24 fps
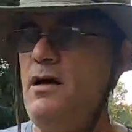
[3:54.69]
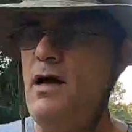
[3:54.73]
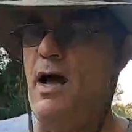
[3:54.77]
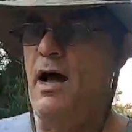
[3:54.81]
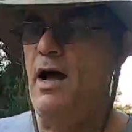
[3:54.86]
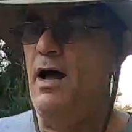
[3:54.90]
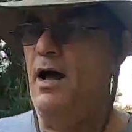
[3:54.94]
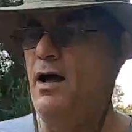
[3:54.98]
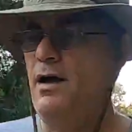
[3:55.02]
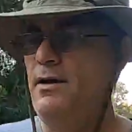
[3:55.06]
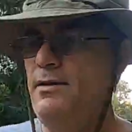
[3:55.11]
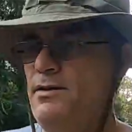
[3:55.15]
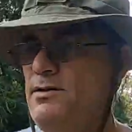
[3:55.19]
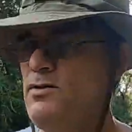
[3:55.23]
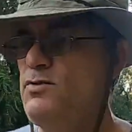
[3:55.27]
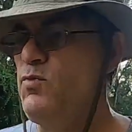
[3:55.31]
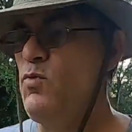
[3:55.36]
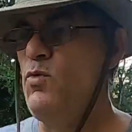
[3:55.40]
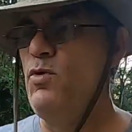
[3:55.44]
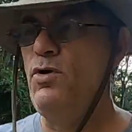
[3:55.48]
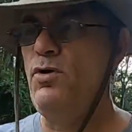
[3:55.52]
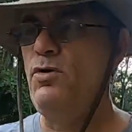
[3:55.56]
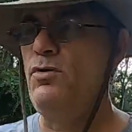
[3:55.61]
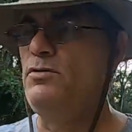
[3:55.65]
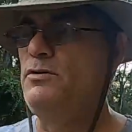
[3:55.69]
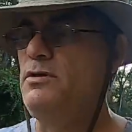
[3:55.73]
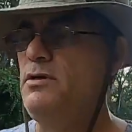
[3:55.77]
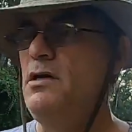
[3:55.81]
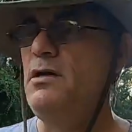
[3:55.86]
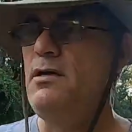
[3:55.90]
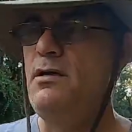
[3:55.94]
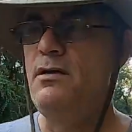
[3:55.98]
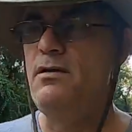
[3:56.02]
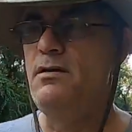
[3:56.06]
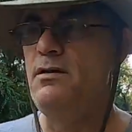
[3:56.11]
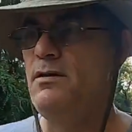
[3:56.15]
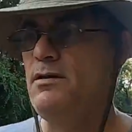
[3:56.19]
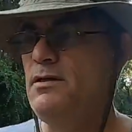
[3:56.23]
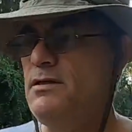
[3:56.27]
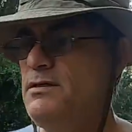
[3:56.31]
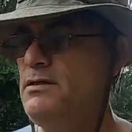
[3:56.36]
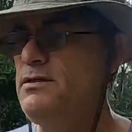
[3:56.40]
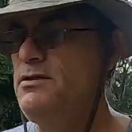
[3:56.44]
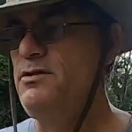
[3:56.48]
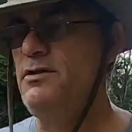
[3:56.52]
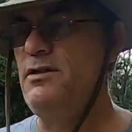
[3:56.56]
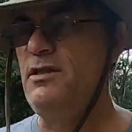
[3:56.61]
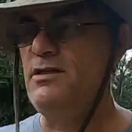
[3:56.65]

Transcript: Uh, this world this,